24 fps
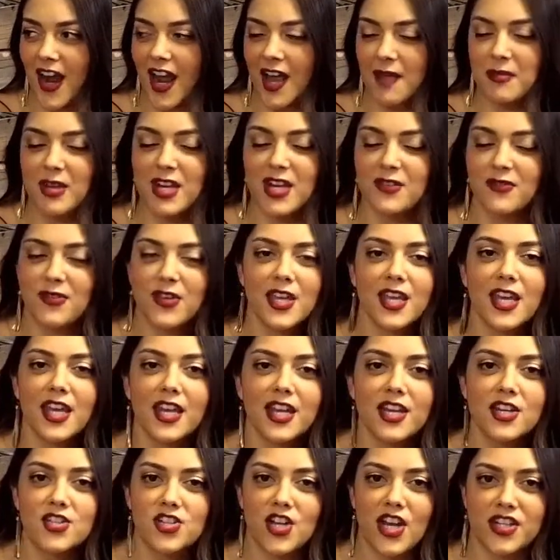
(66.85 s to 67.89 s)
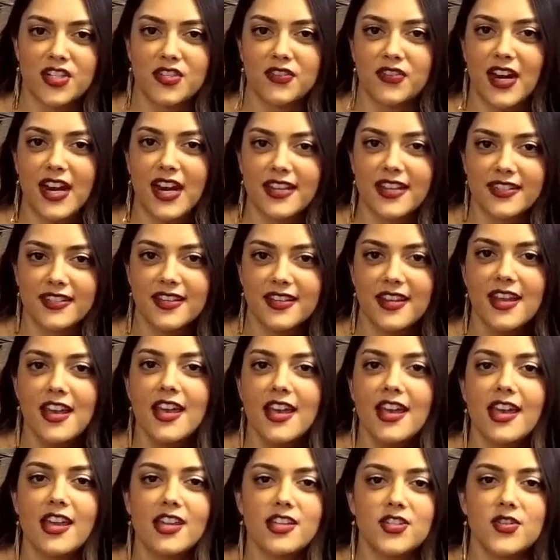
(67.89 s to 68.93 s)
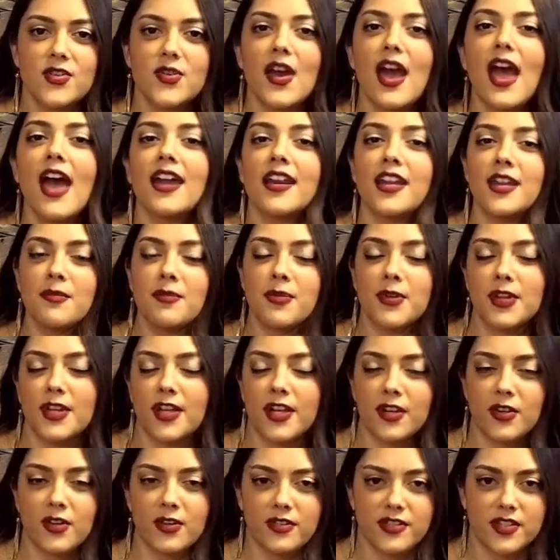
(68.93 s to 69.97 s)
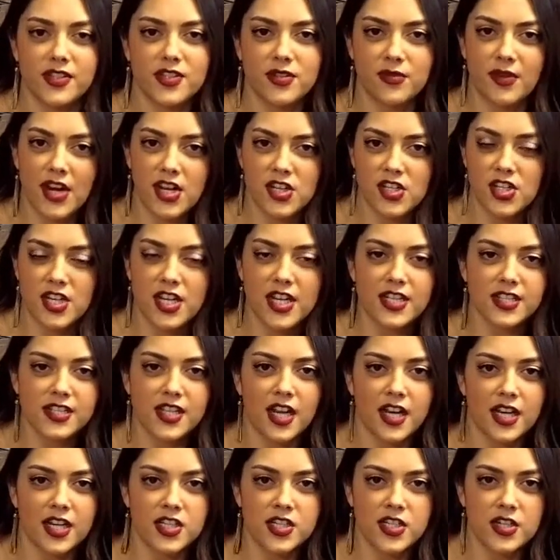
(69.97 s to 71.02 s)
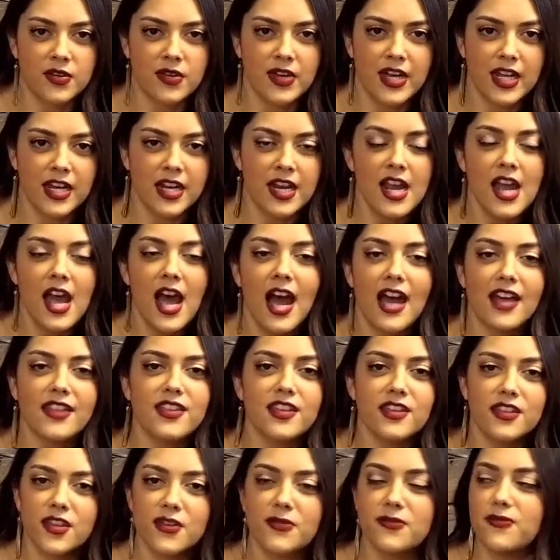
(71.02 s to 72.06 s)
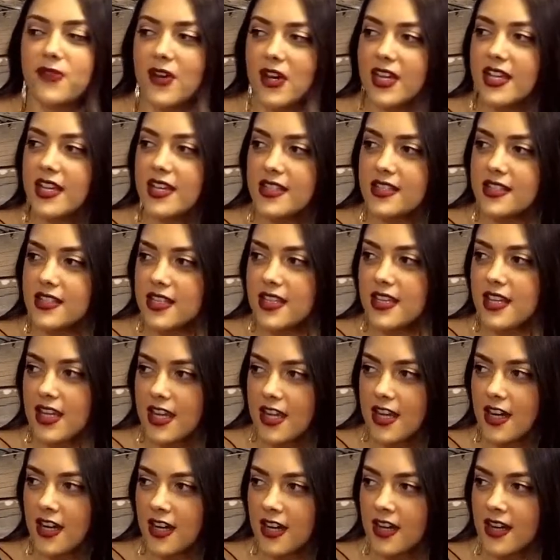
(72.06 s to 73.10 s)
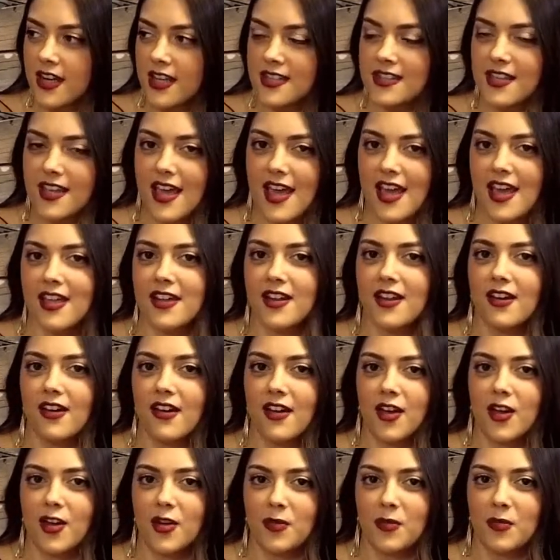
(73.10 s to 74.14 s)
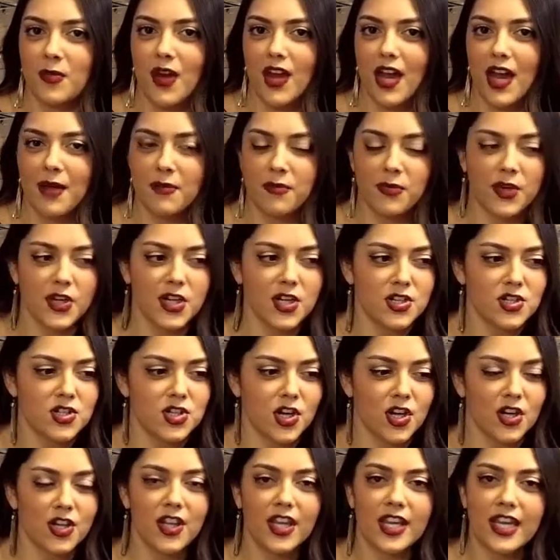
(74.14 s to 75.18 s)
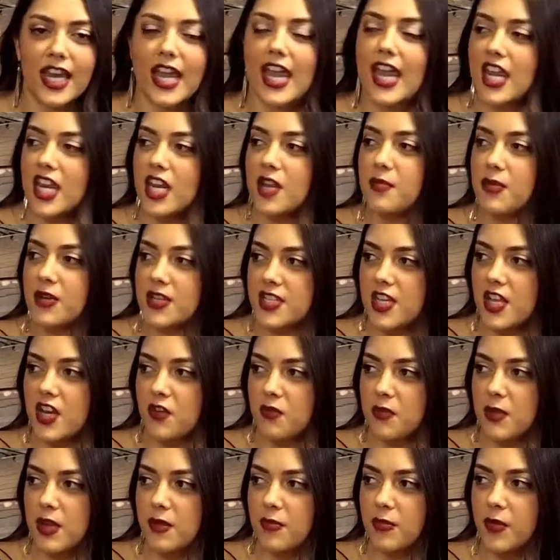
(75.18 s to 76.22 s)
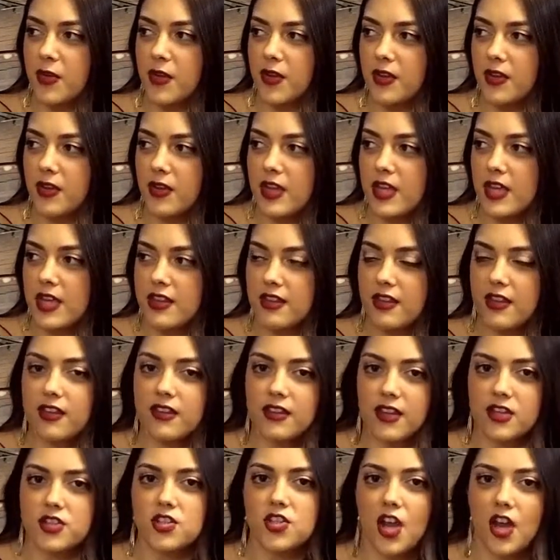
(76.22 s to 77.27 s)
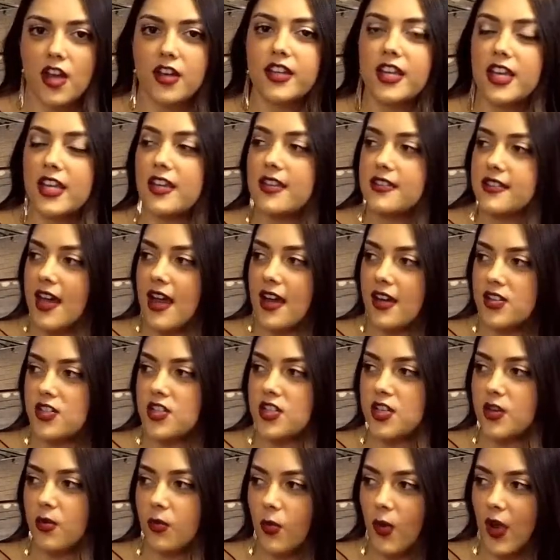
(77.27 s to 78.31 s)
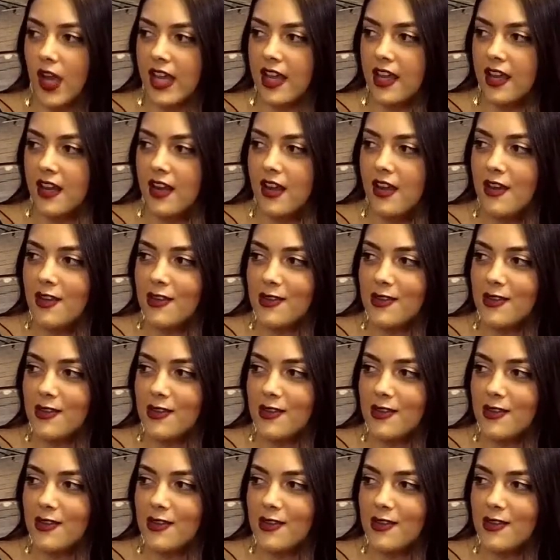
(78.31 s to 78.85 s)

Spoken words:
I mean, if he can inject race into any political situation, he's going to do it. I think the funniest thing here is that I'm pretty sure like 80% of people think that Sean King is actually white.